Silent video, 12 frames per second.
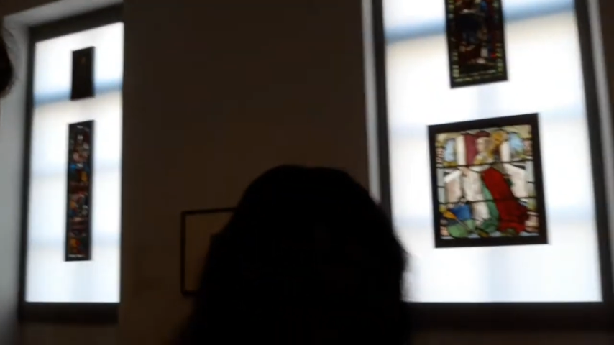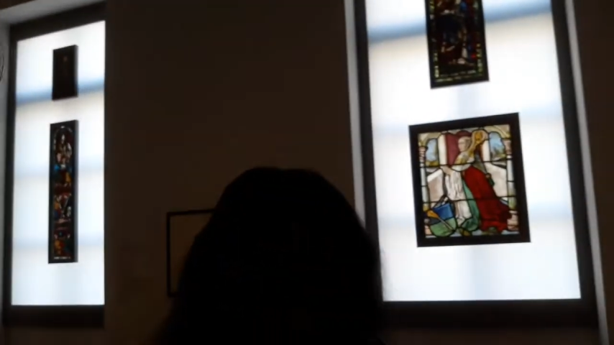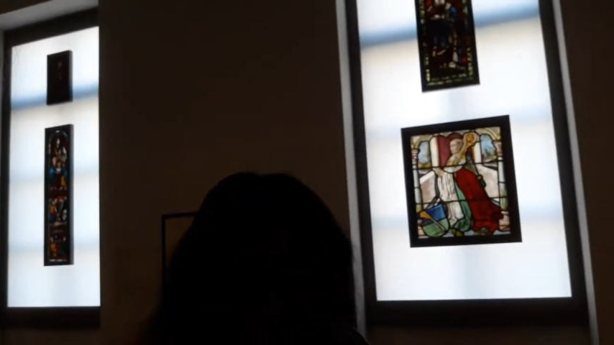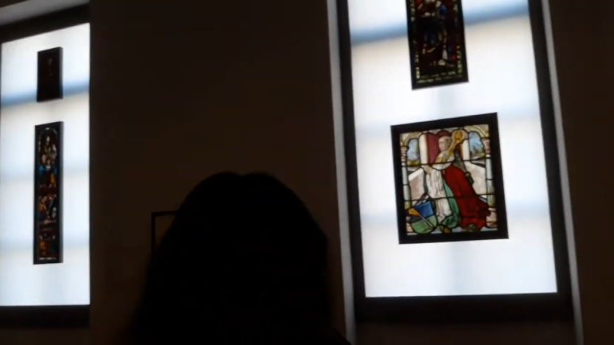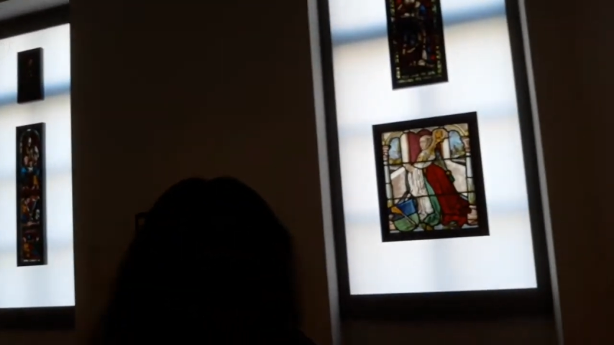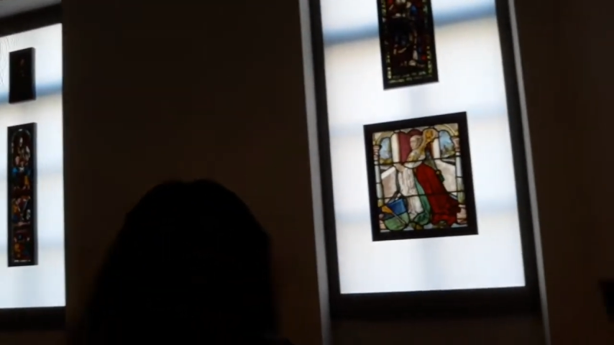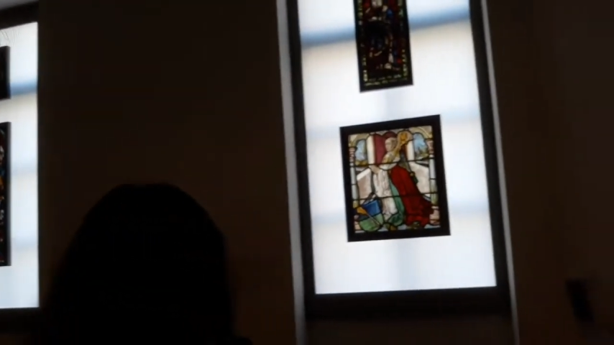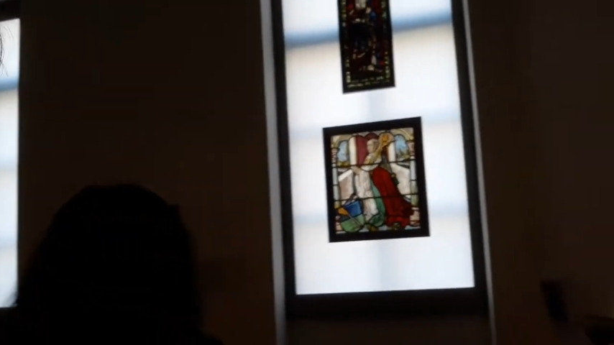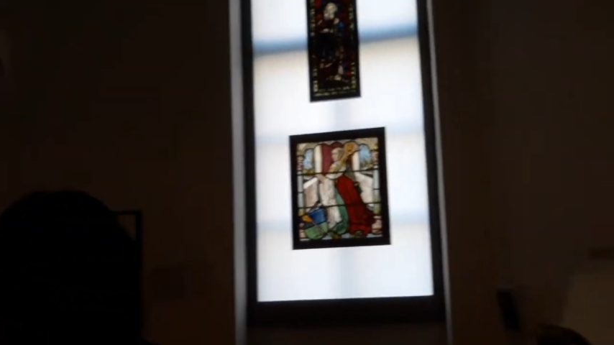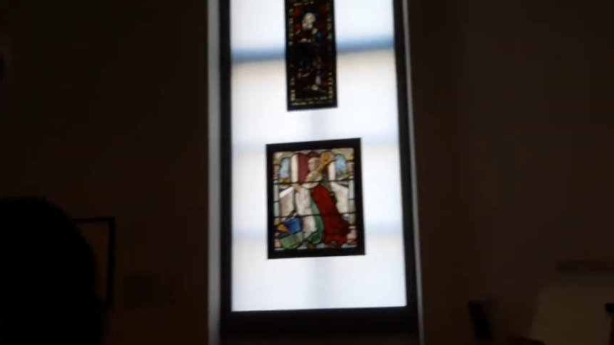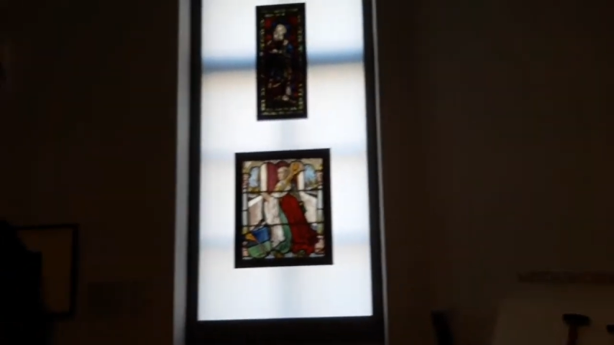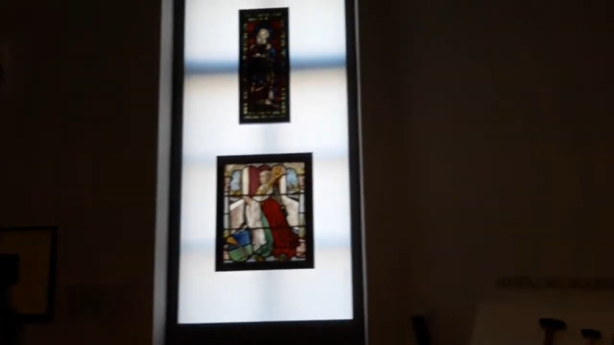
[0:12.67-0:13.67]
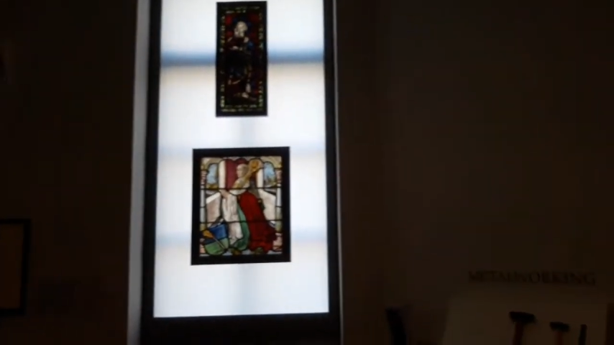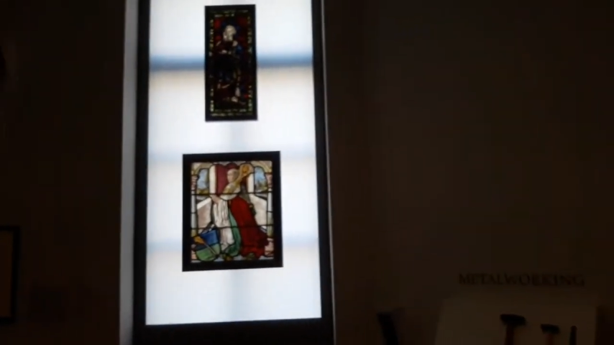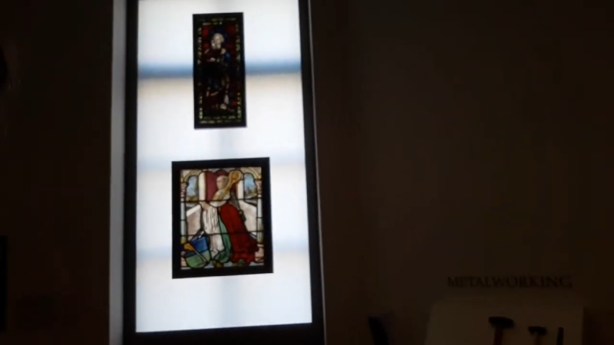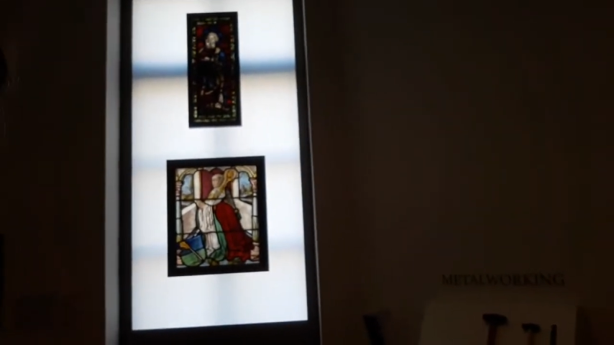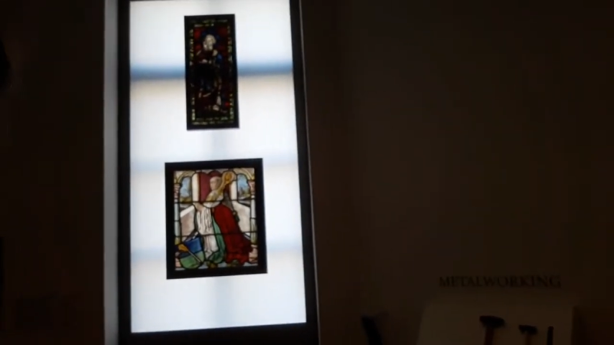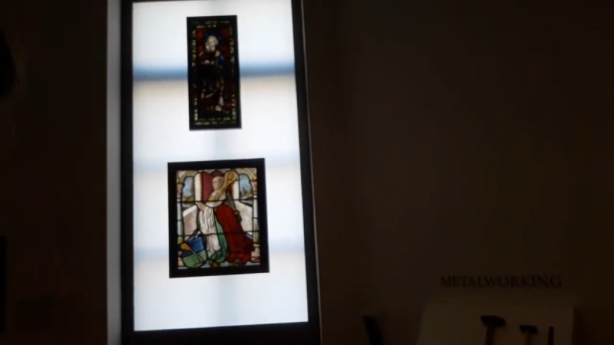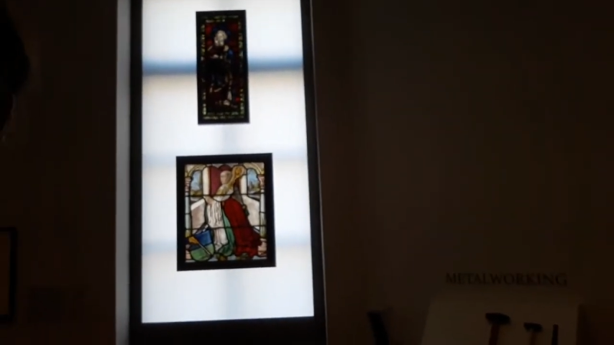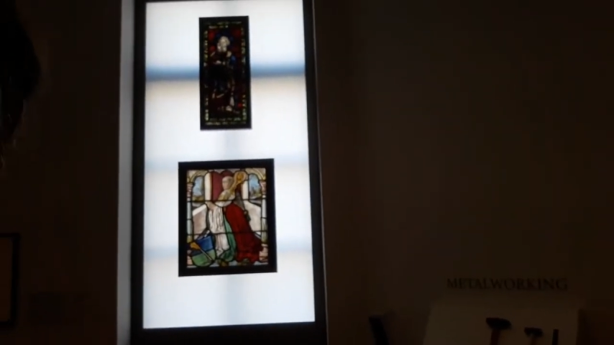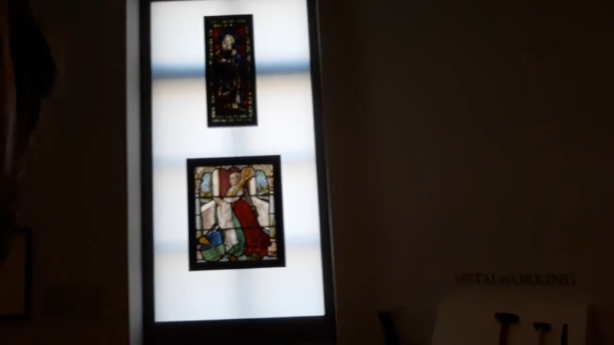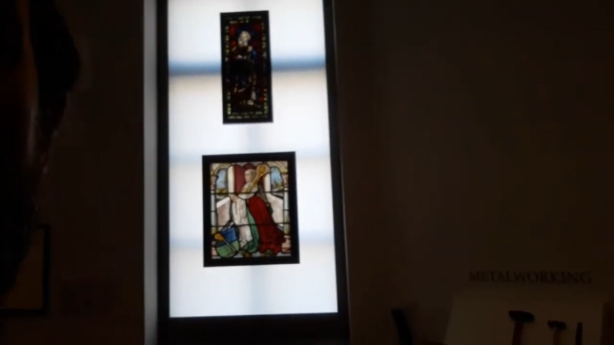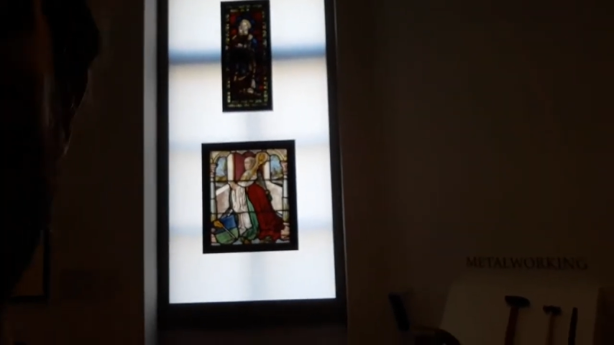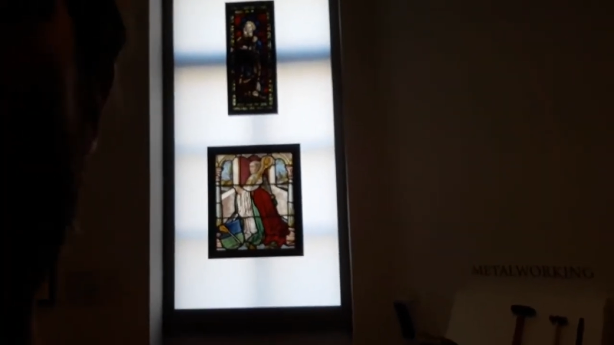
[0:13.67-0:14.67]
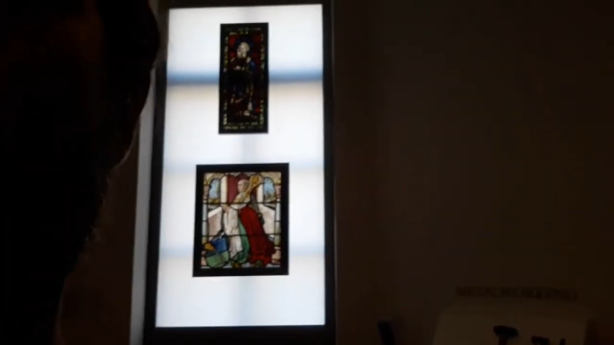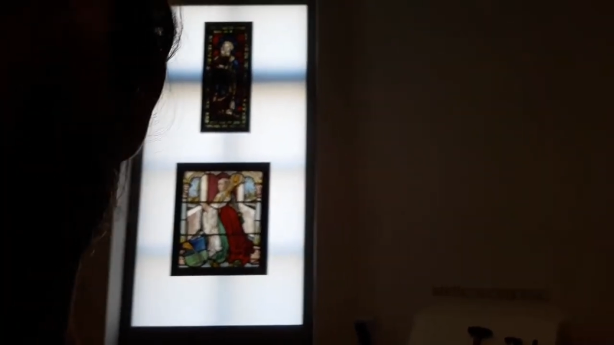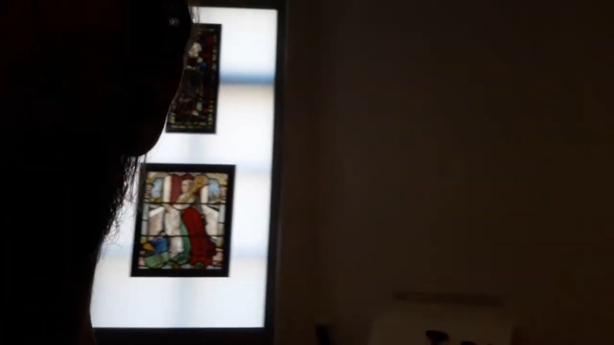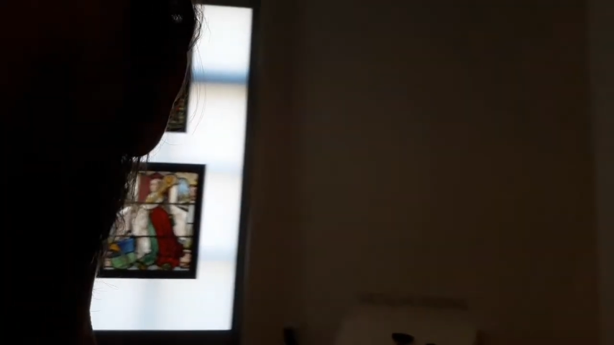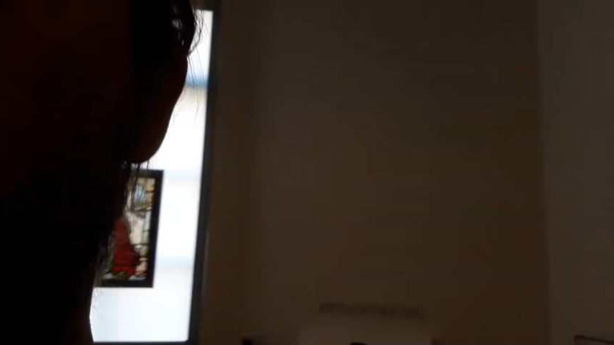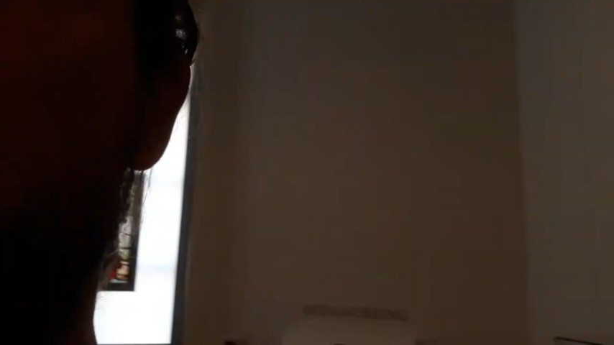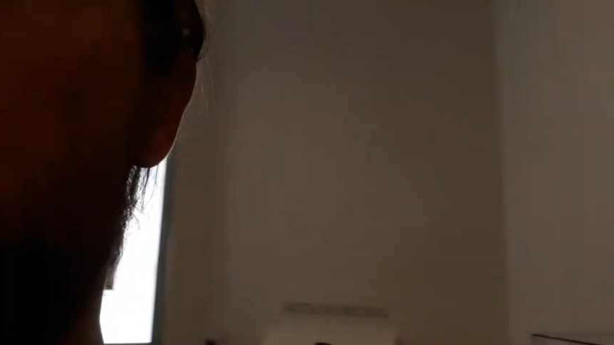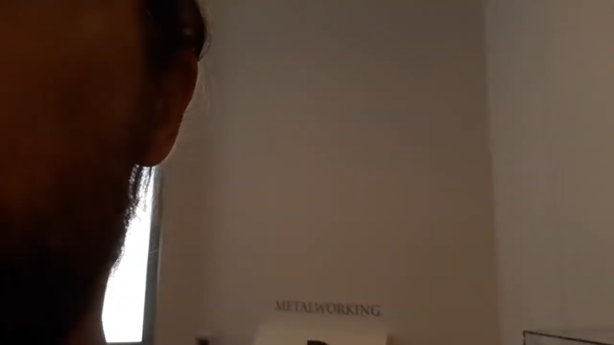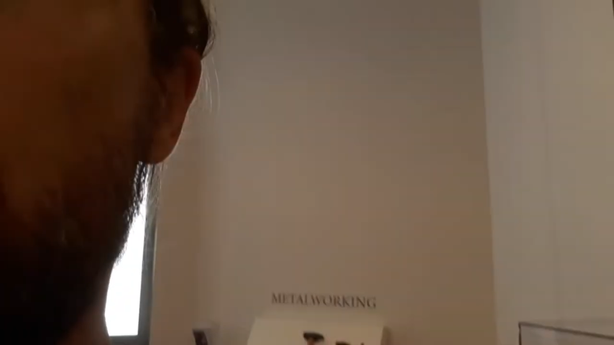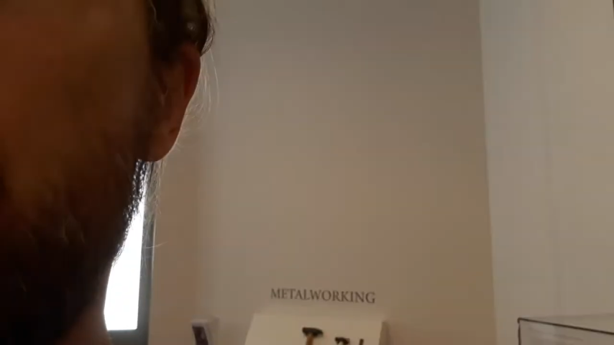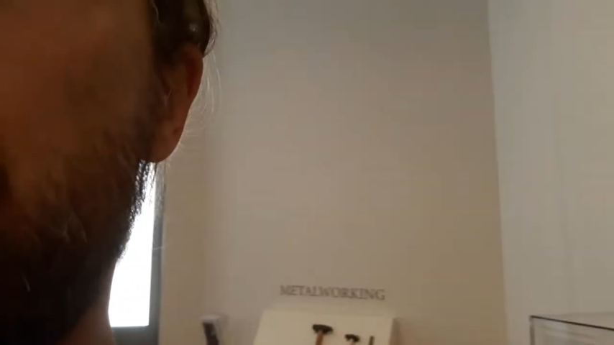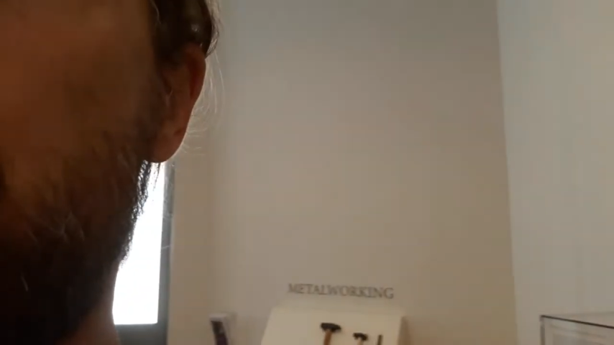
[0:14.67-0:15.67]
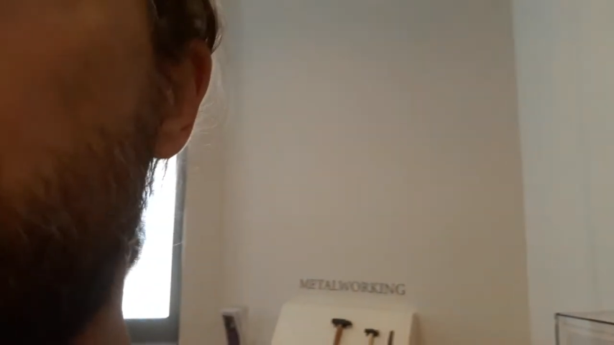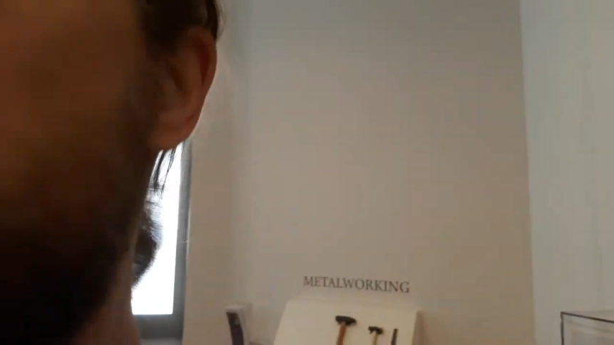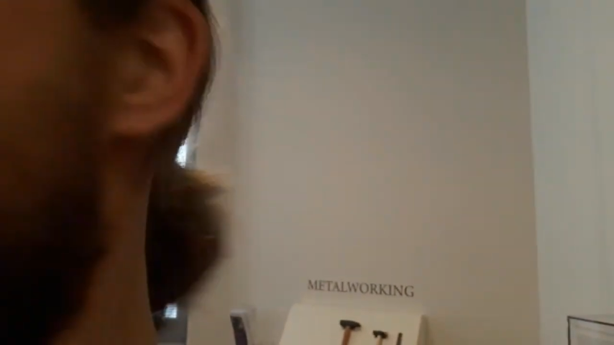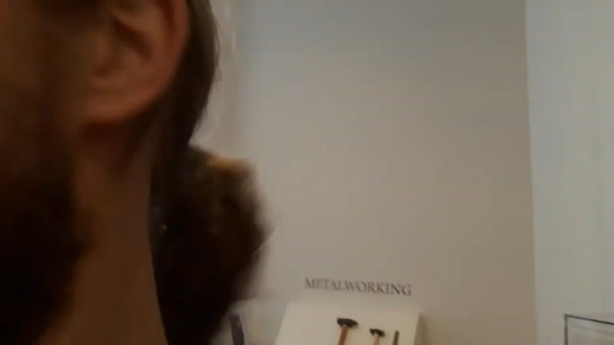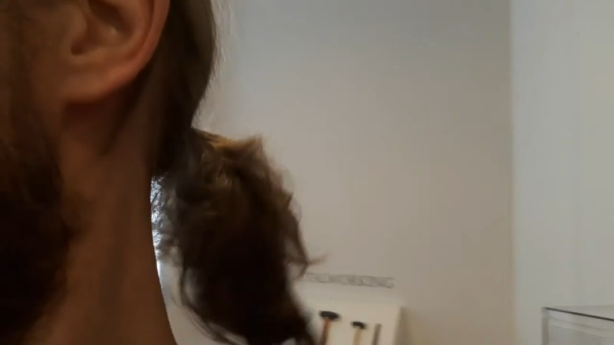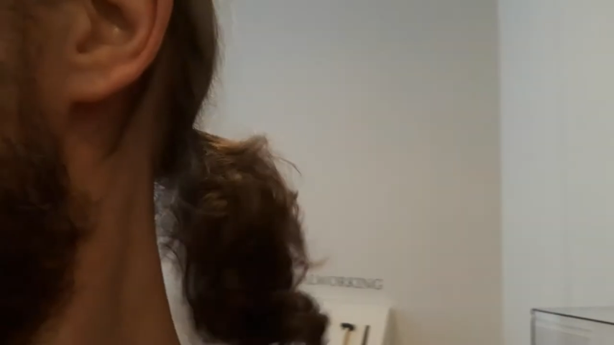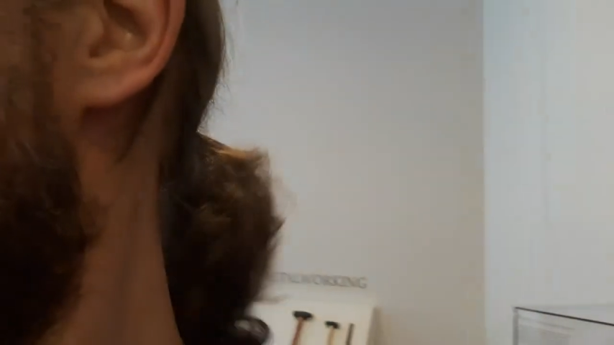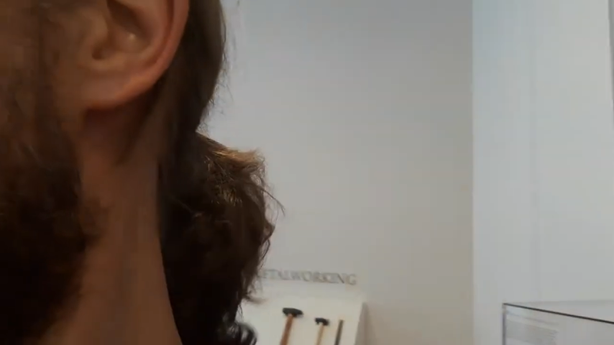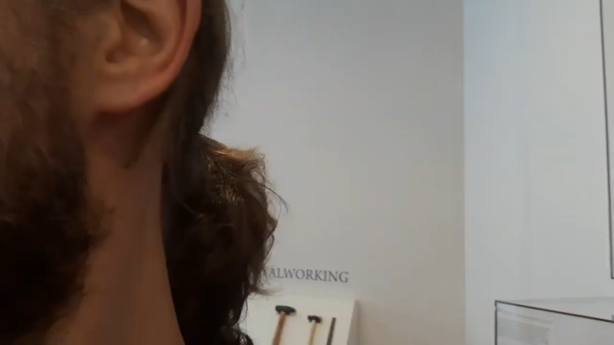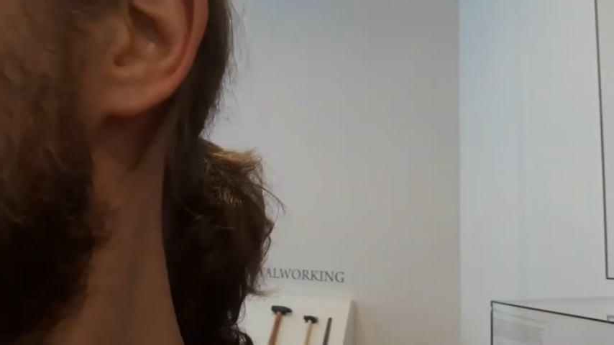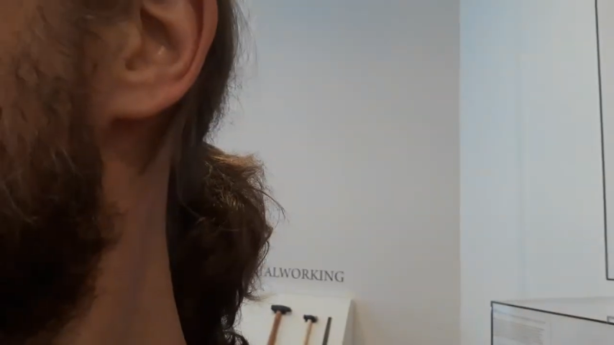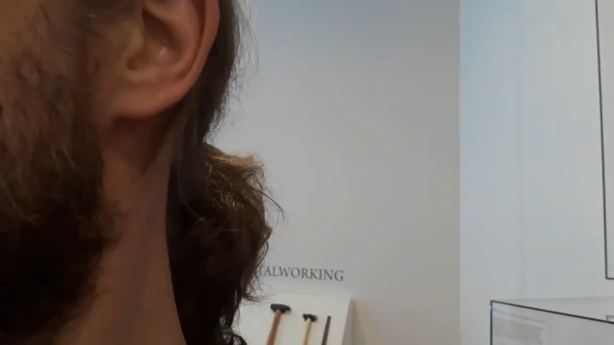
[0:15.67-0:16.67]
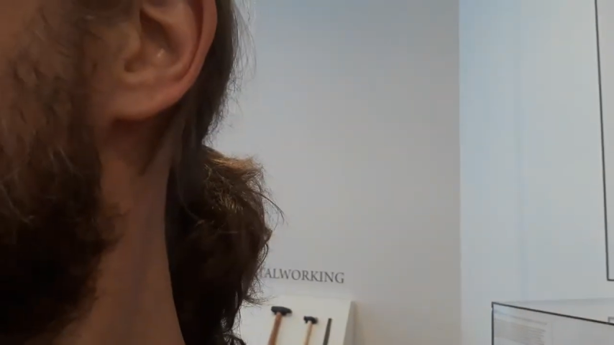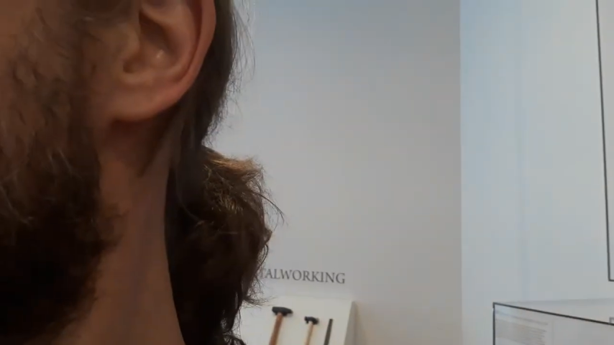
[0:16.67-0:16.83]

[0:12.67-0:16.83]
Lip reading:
(no speaker visible)